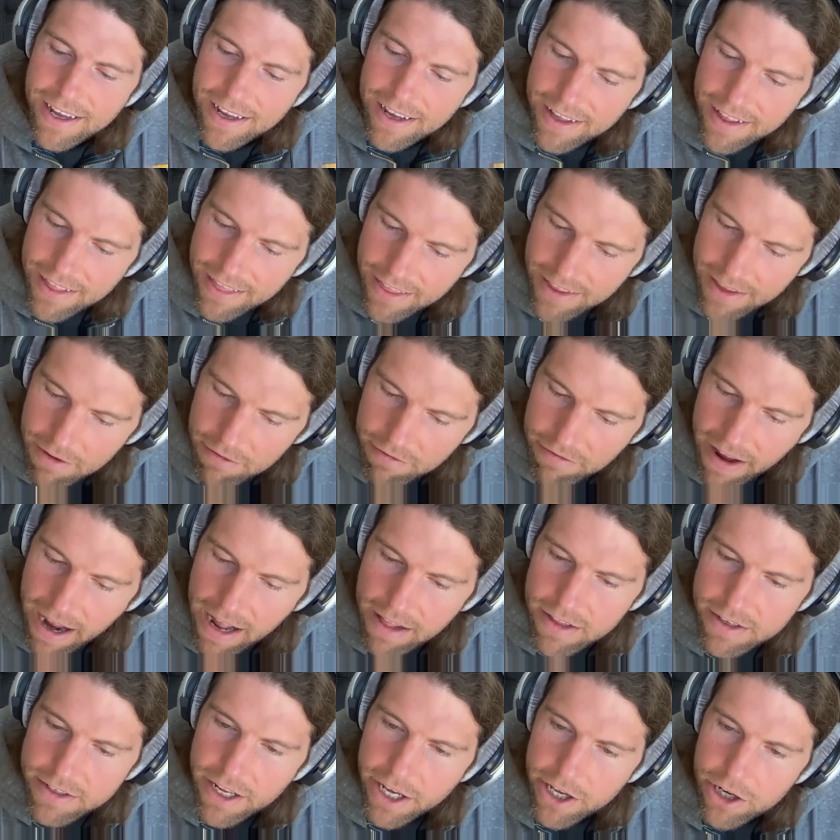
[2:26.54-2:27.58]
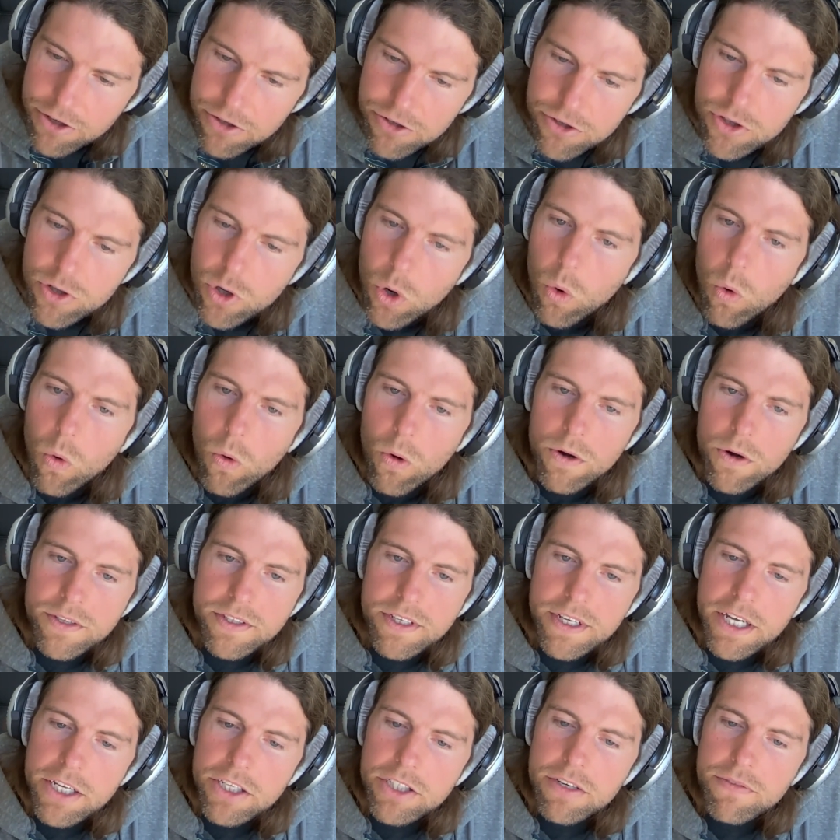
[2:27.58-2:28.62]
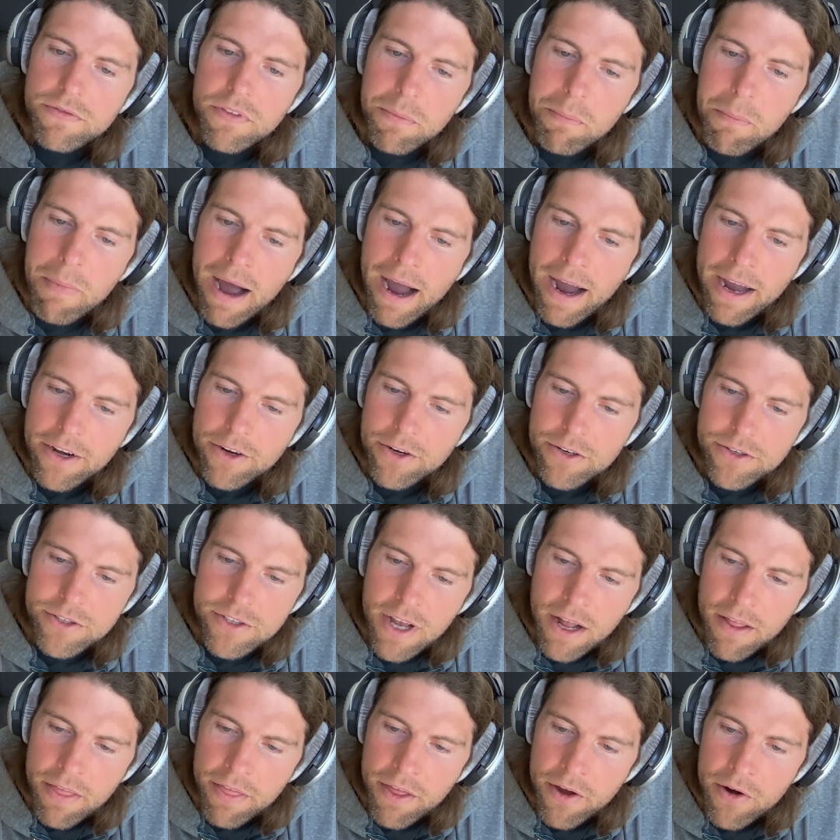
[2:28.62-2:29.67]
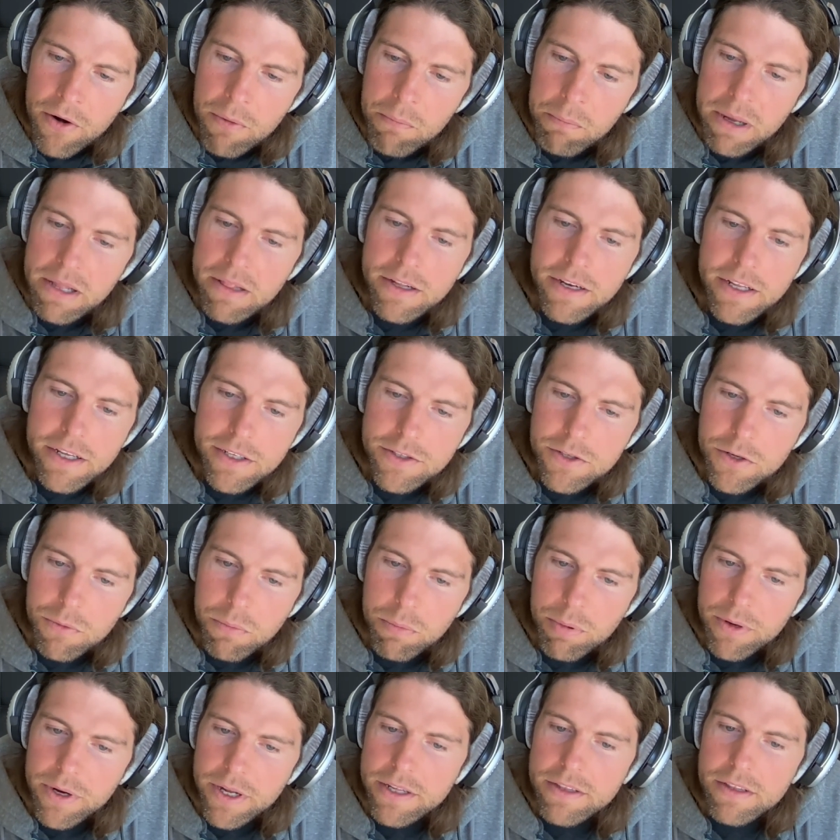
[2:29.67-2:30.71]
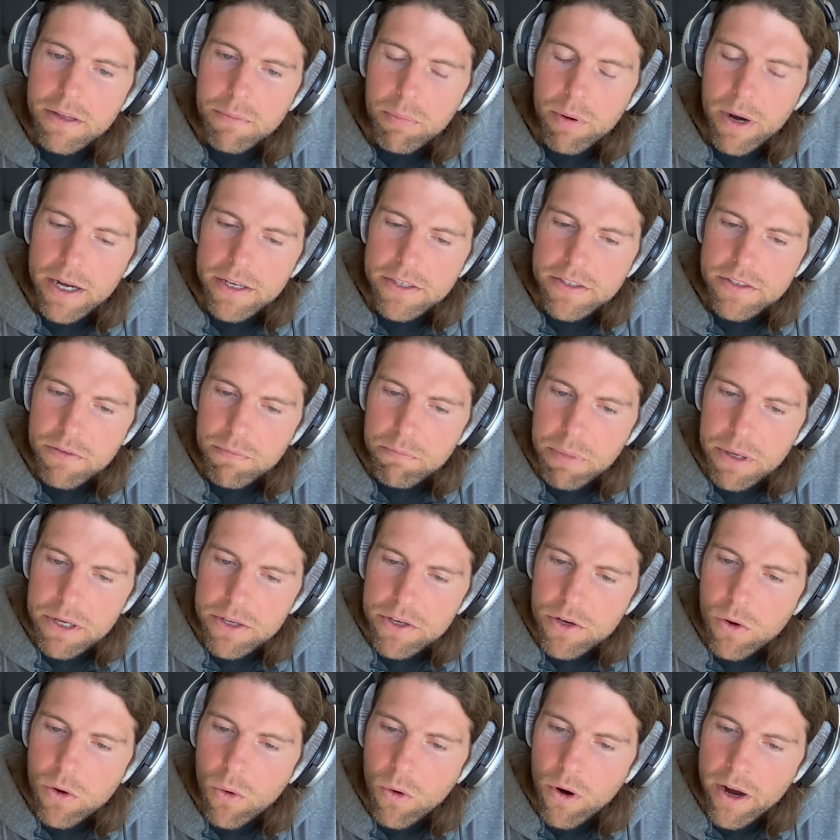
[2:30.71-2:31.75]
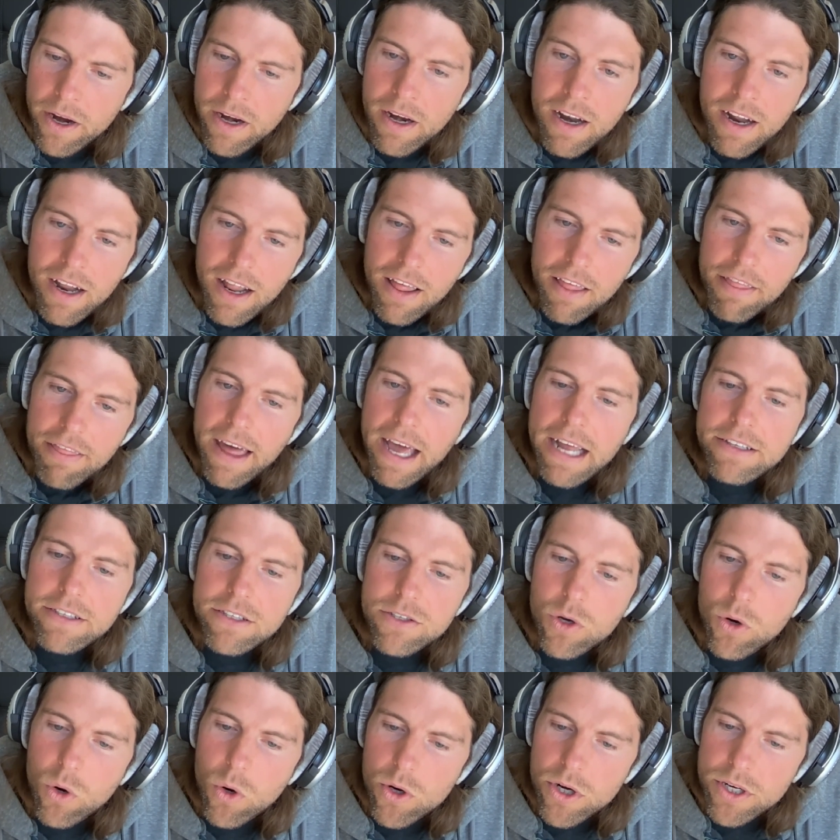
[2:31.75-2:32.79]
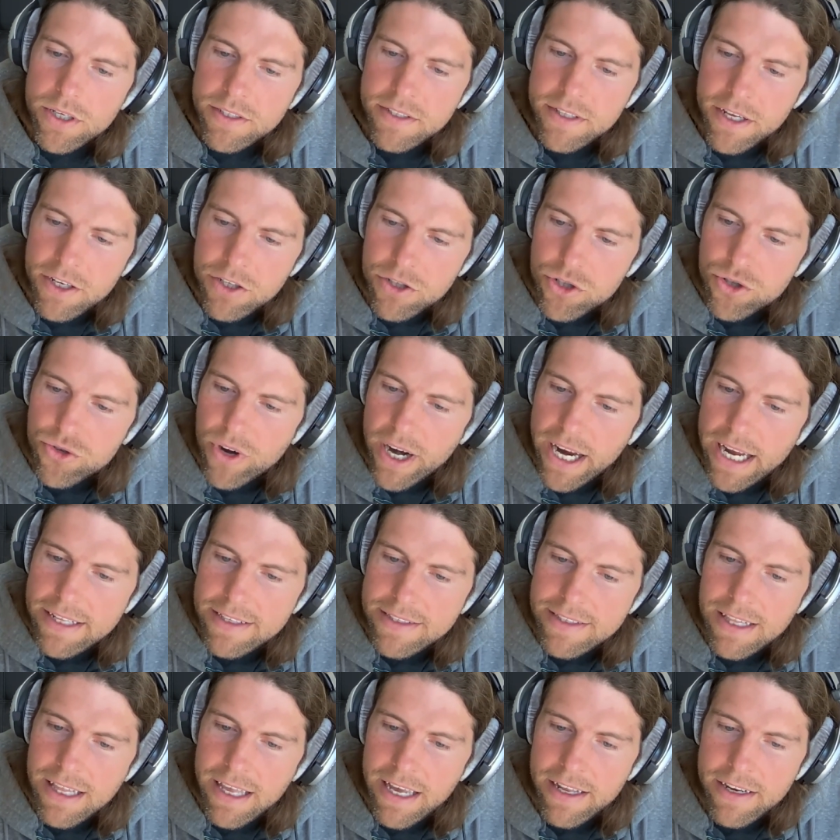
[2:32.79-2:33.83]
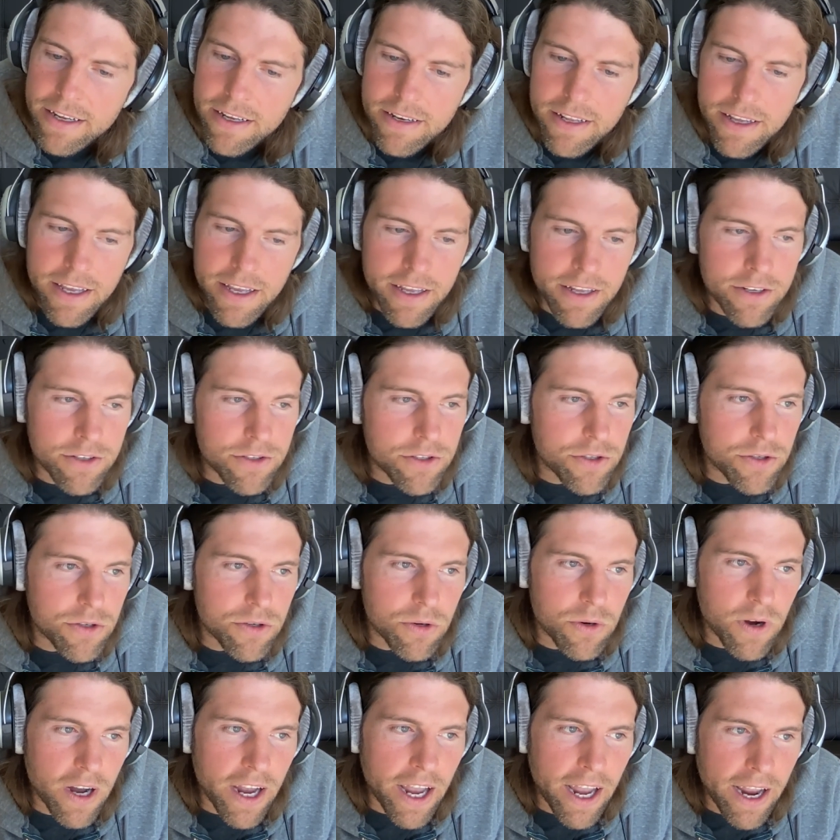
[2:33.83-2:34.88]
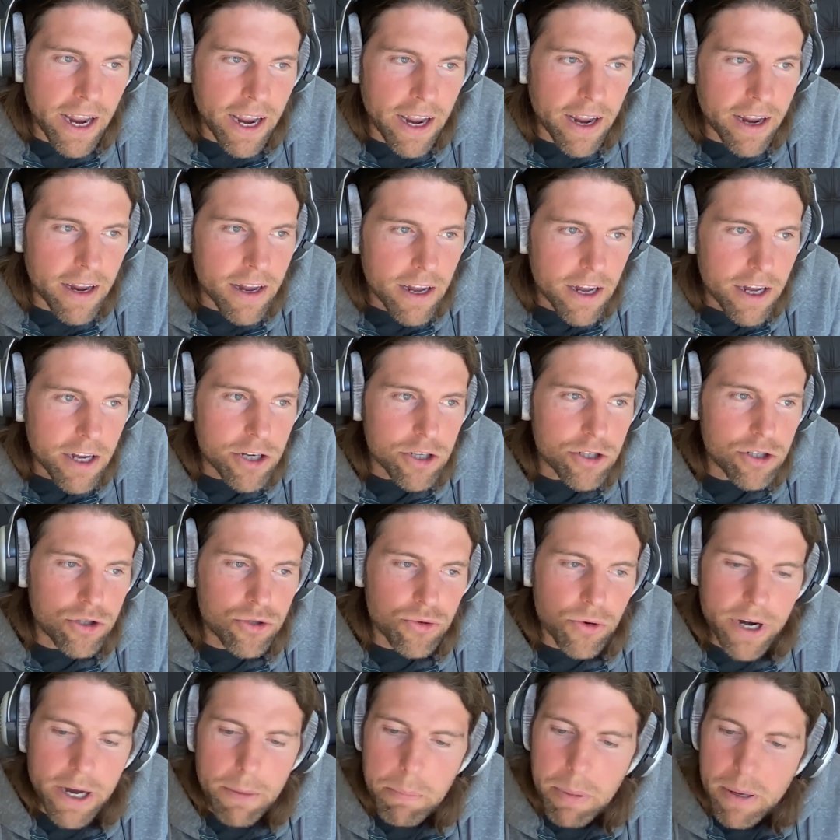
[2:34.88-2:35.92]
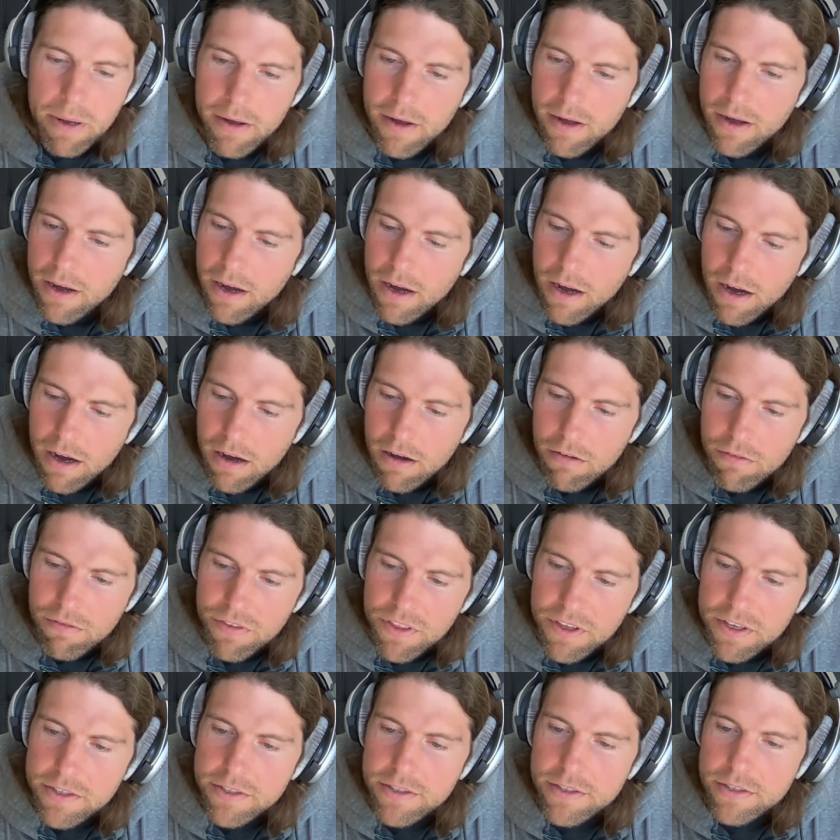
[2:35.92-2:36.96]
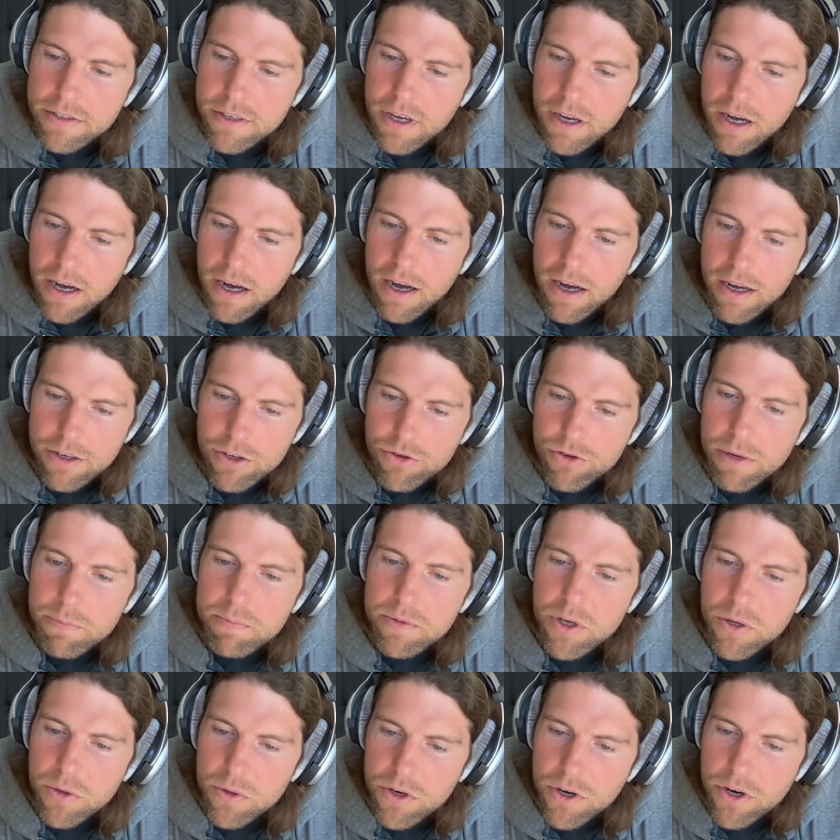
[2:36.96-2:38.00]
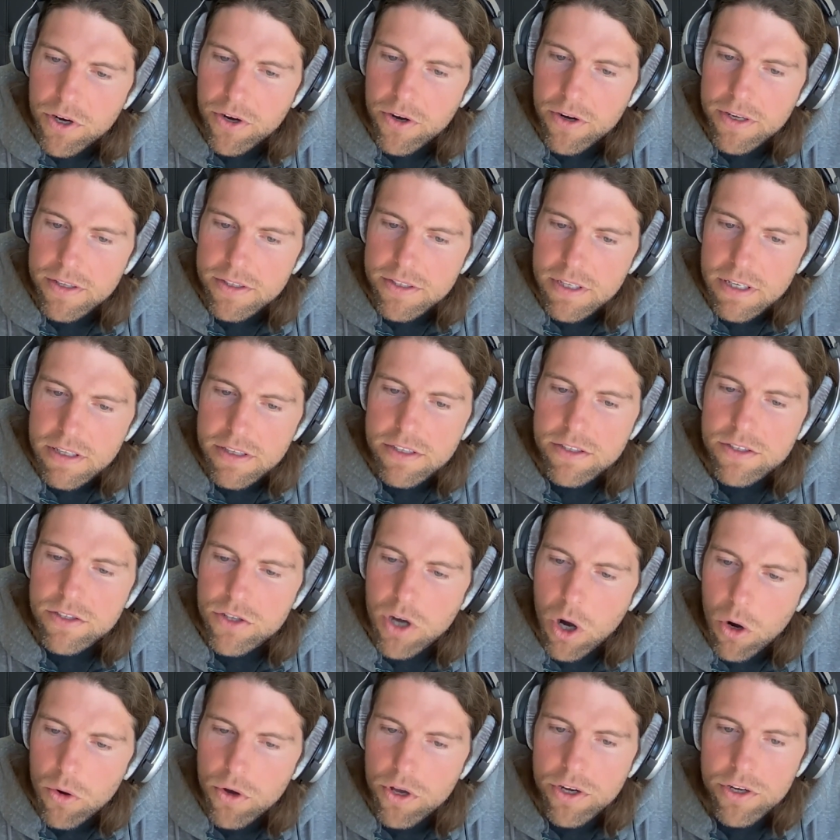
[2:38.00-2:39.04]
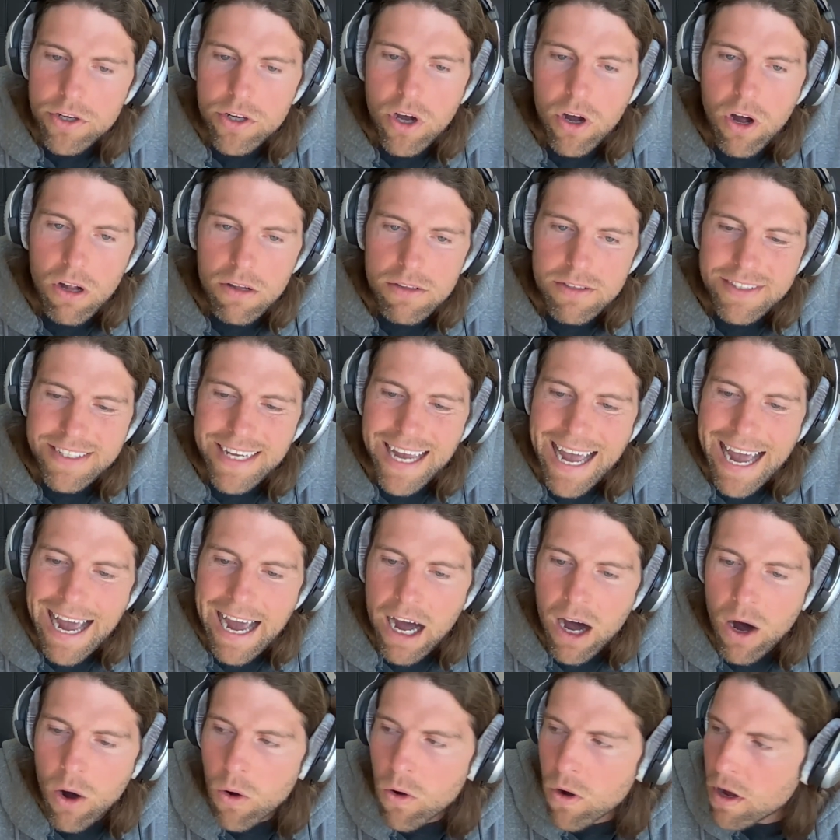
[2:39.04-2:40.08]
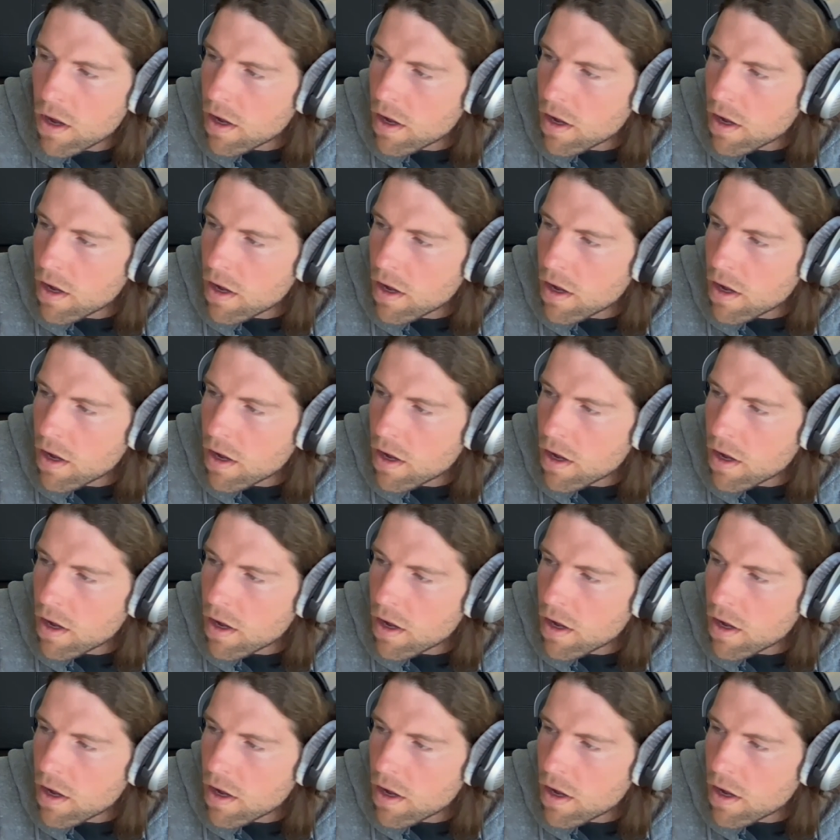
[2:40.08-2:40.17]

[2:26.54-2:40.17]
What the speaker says: the validator scores each of the miners on their ability to predict the price of Bitcoin. That score is then translated into a drip of this cryptocurrency, this token called Tau.